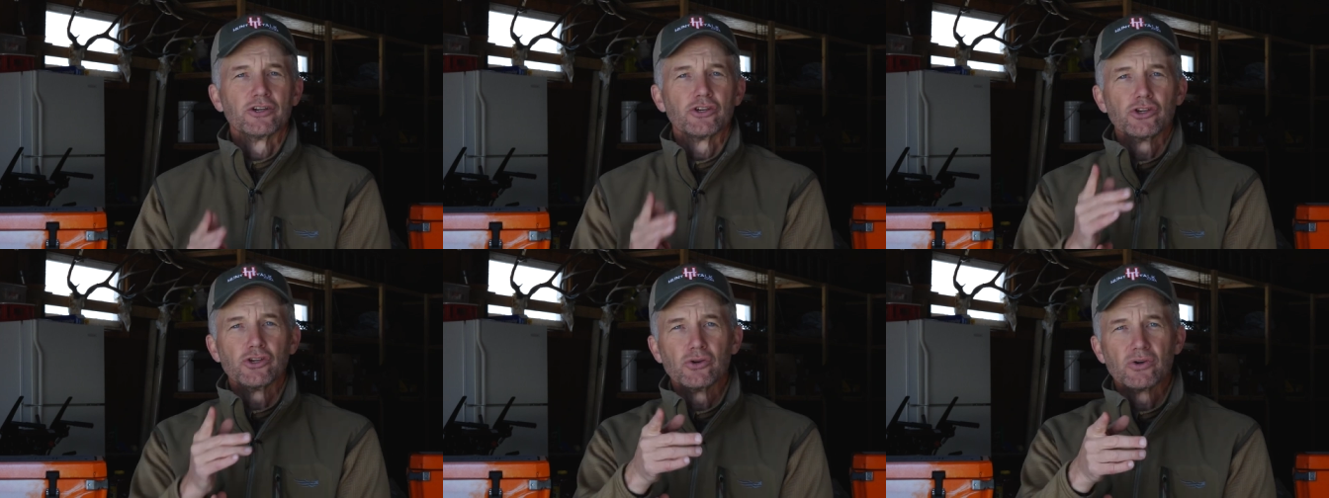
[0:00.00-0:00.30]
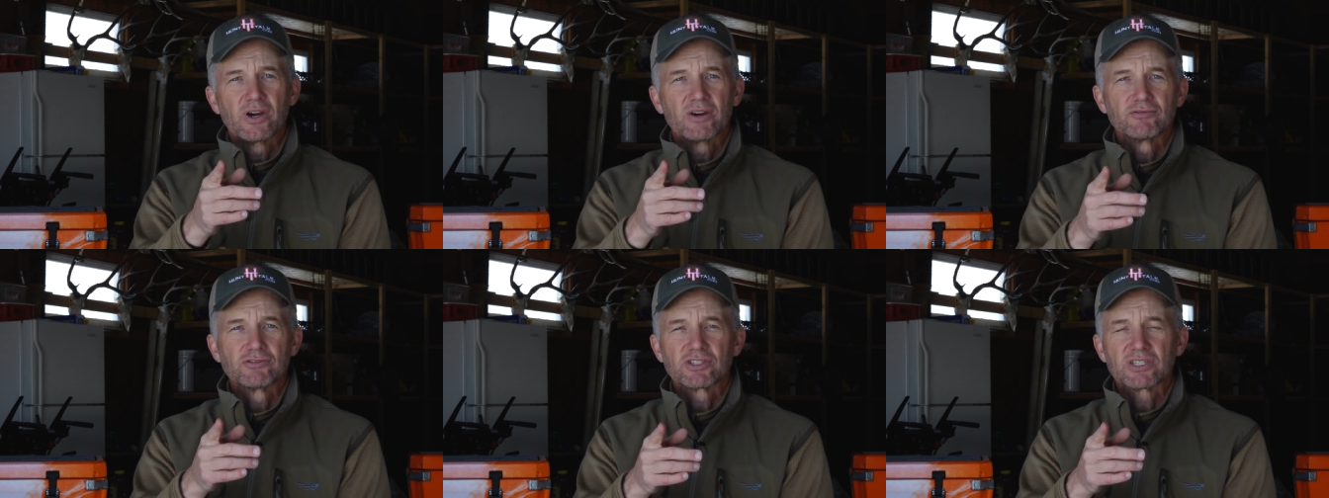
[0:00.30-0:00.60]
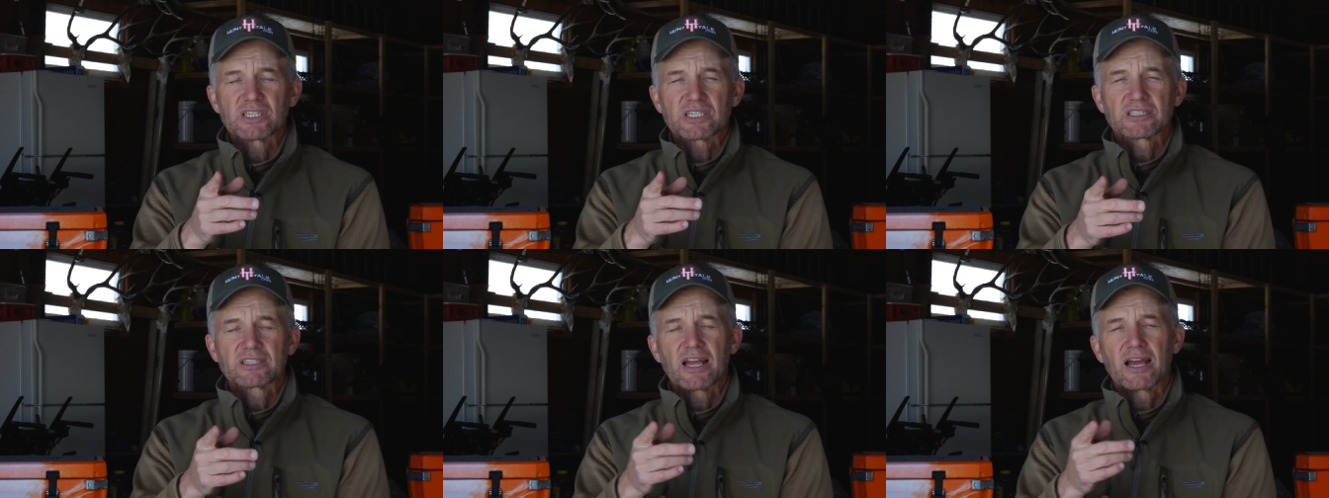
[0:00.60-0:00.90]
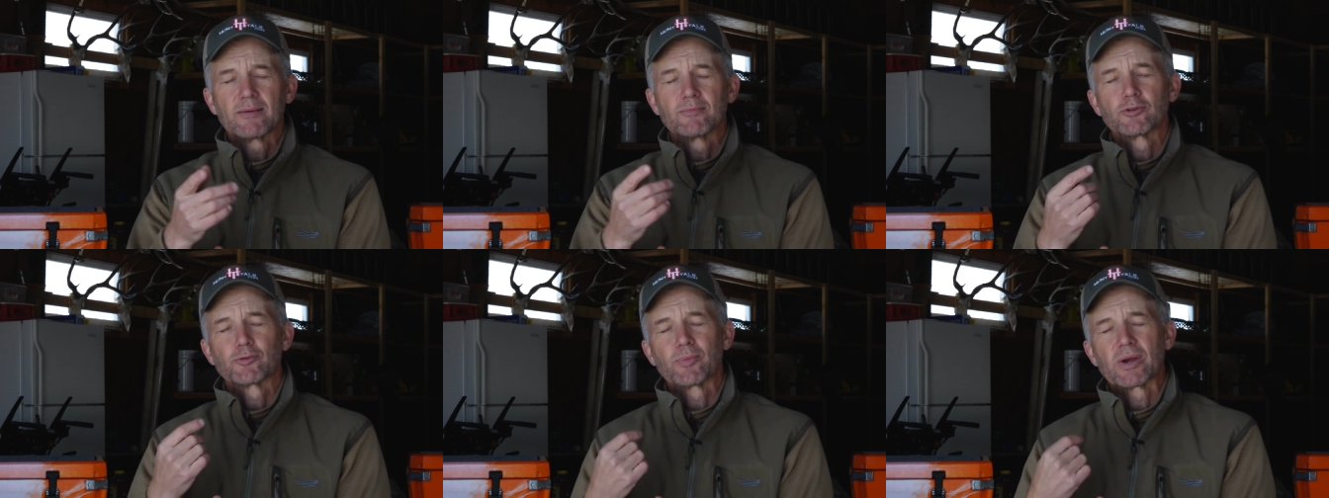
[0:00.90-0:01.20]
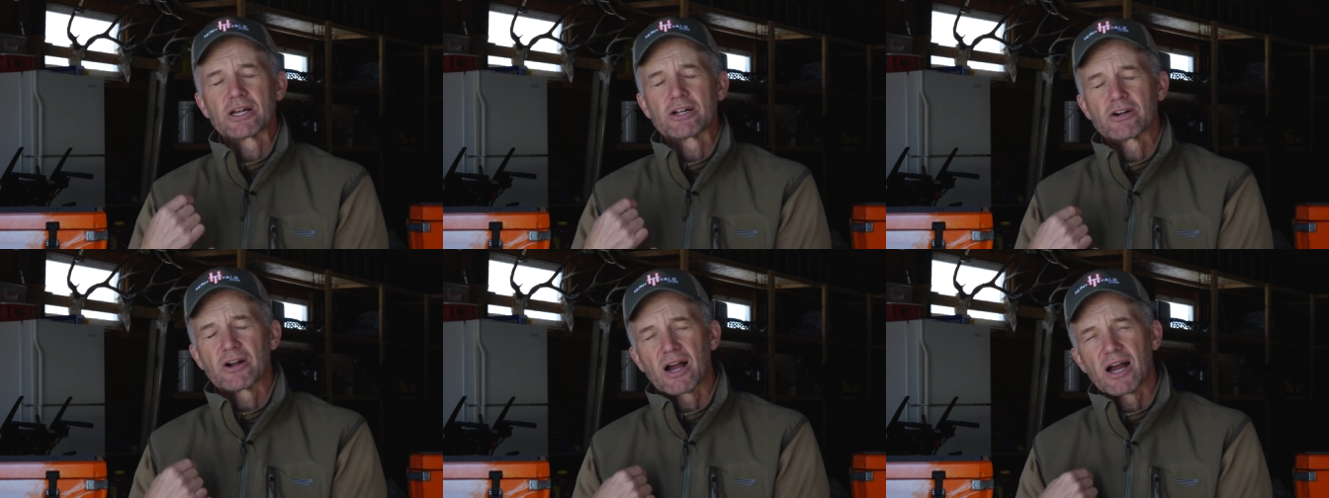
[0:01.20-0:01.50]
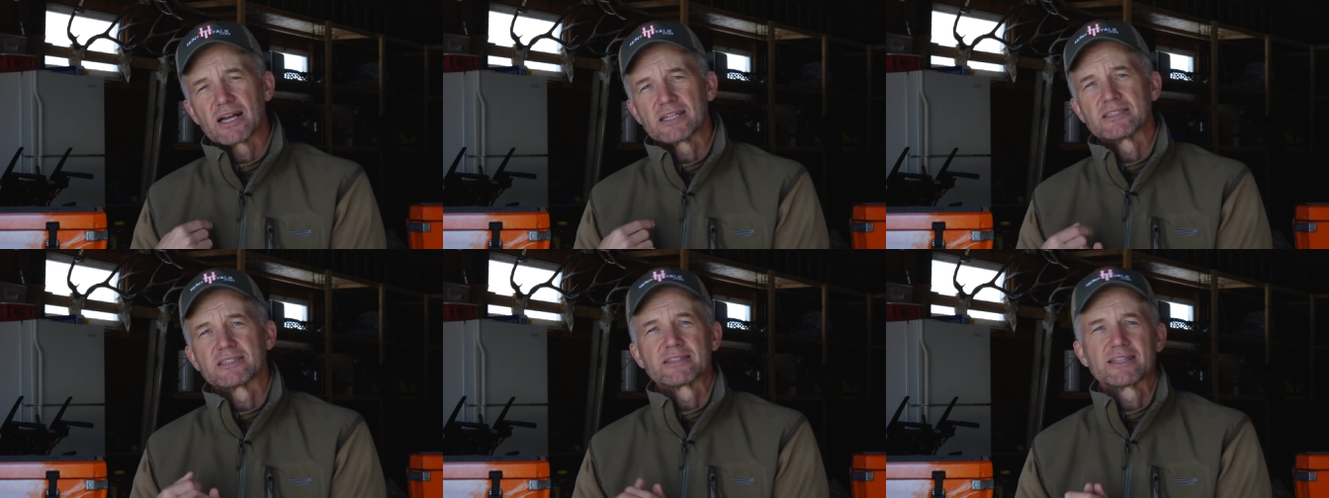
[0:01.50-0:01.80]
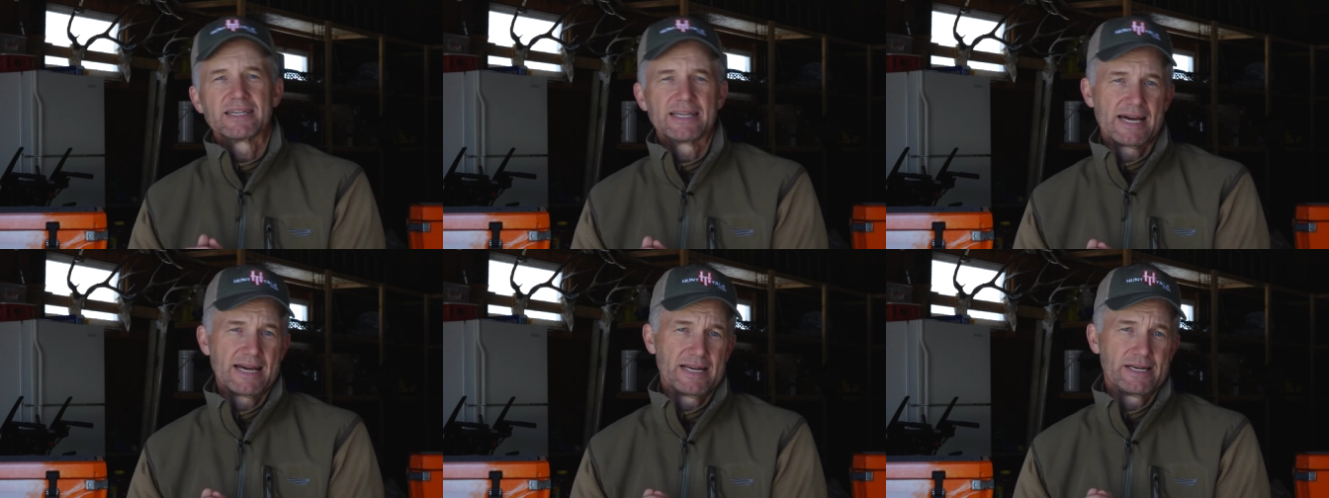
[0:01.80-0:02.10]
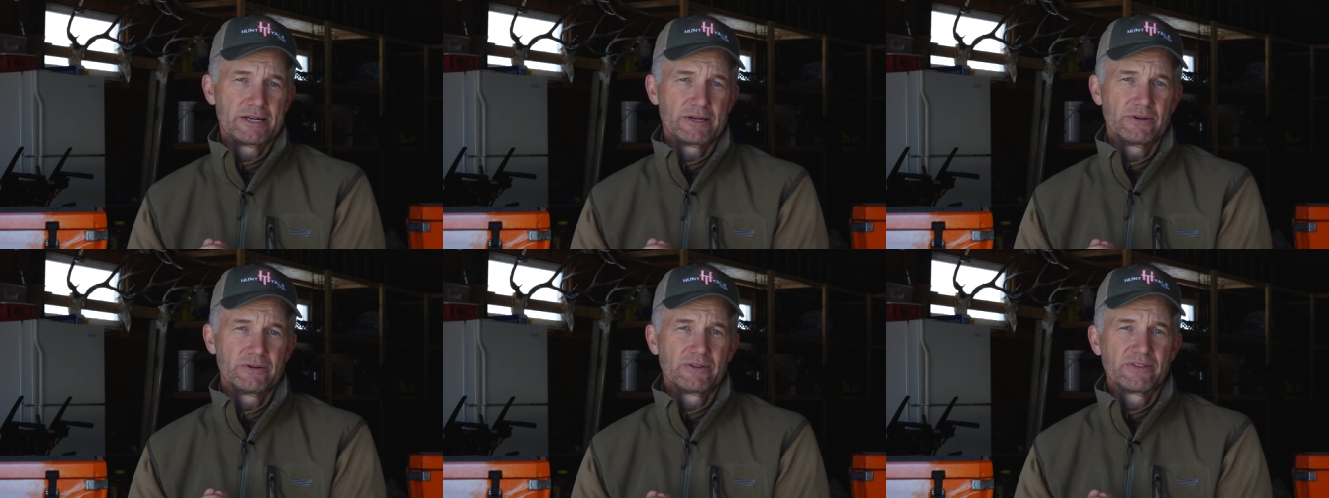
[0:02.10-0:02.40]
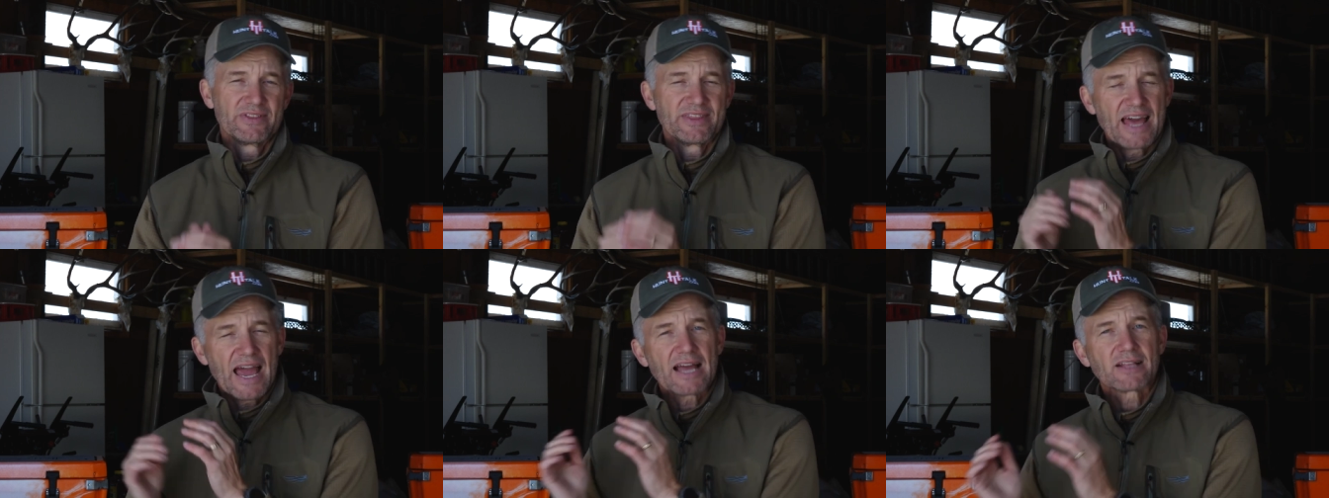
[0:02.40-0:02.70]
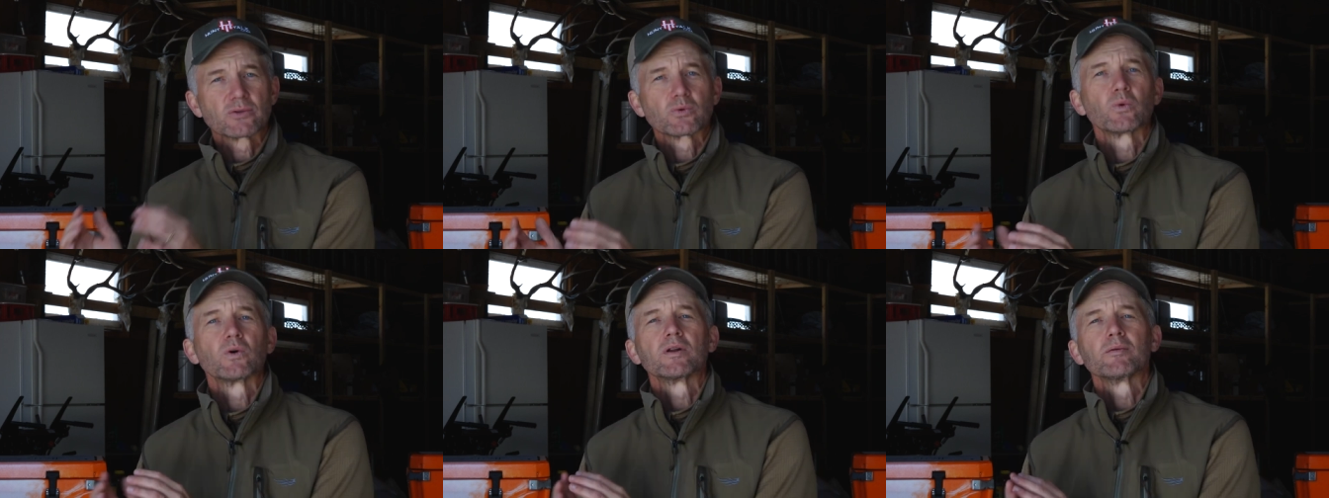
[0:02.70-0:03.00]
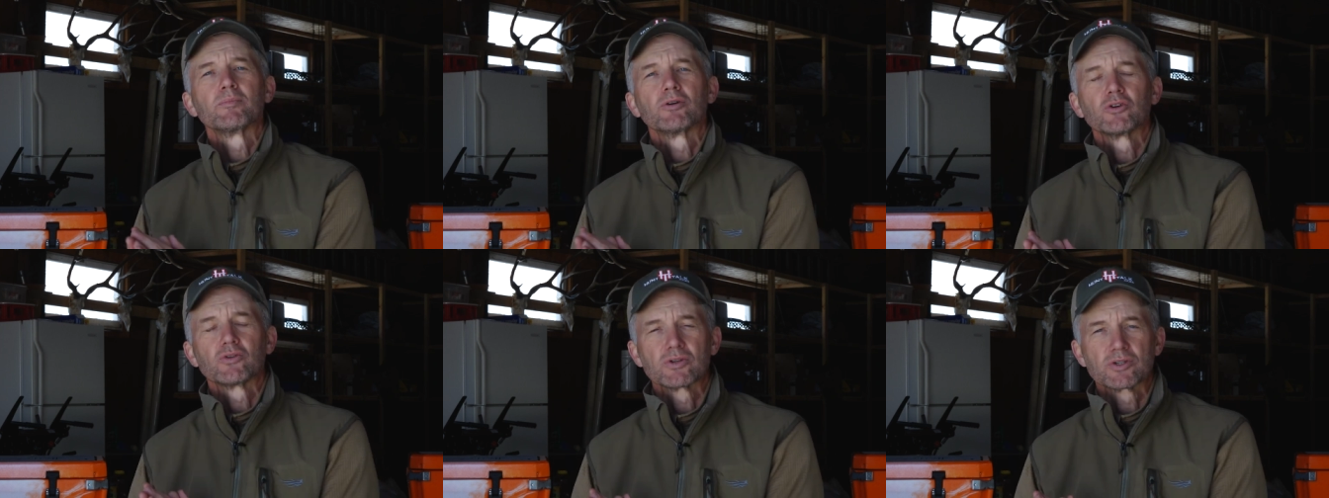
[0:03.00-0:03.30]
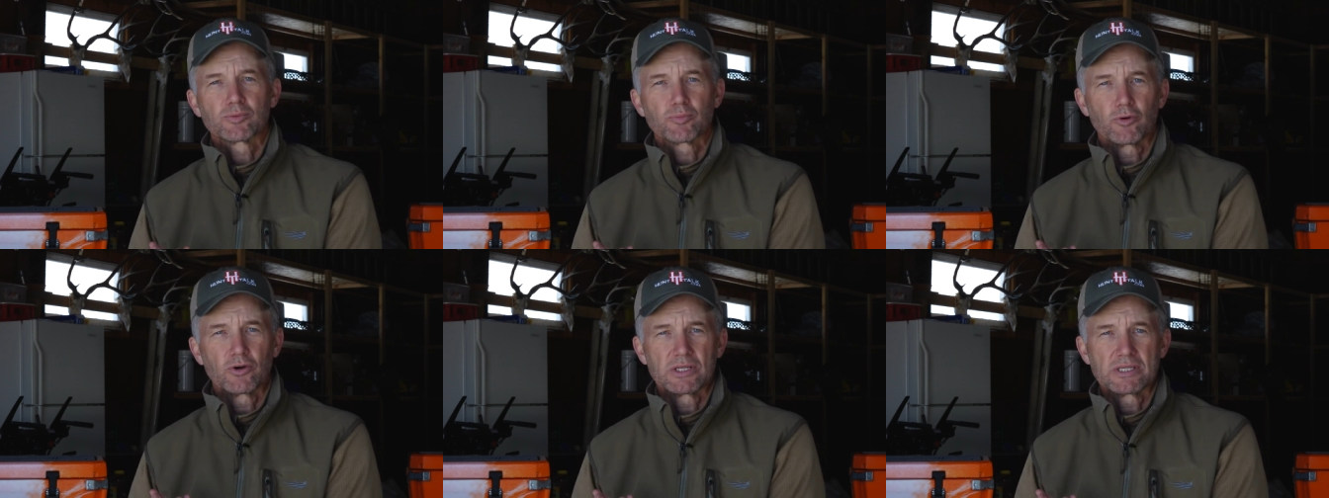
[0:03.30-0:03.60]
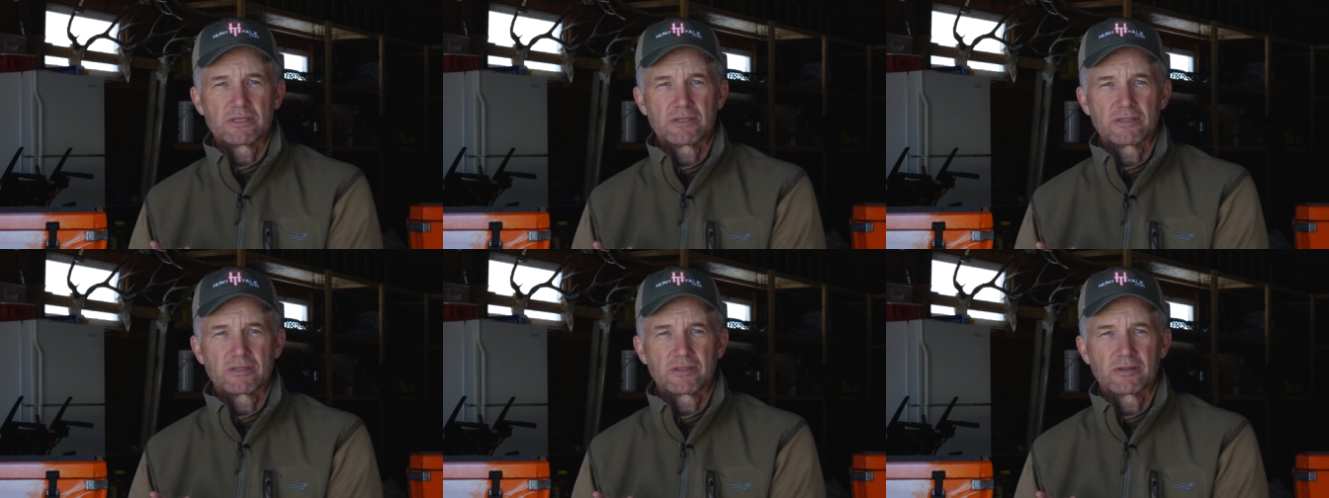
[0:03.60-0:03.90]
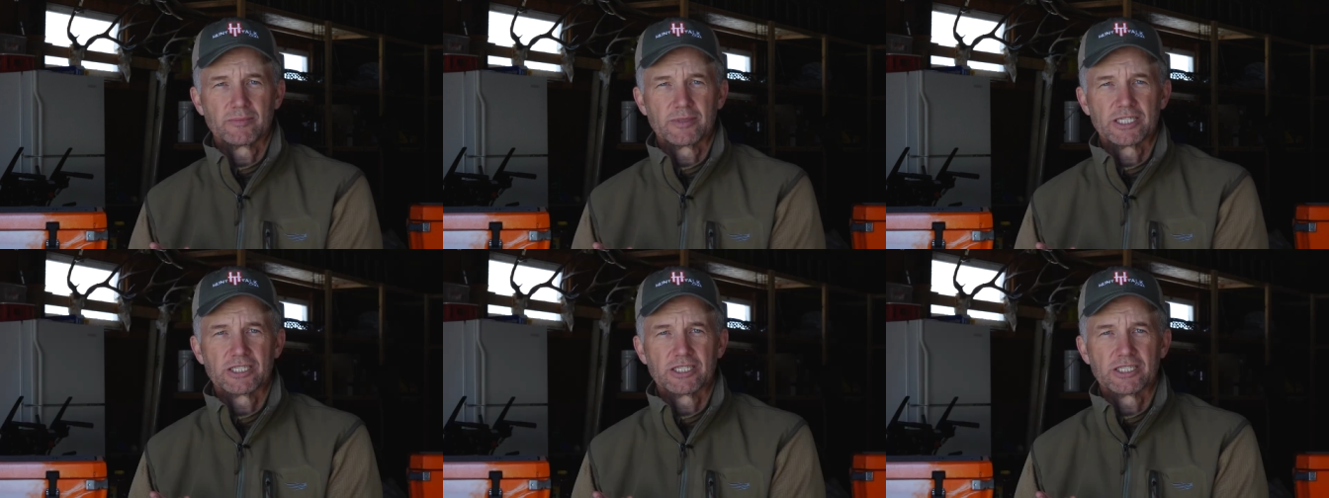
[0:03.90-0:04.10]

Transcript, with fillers: you have six times better odds than I do. That's what a bonus point system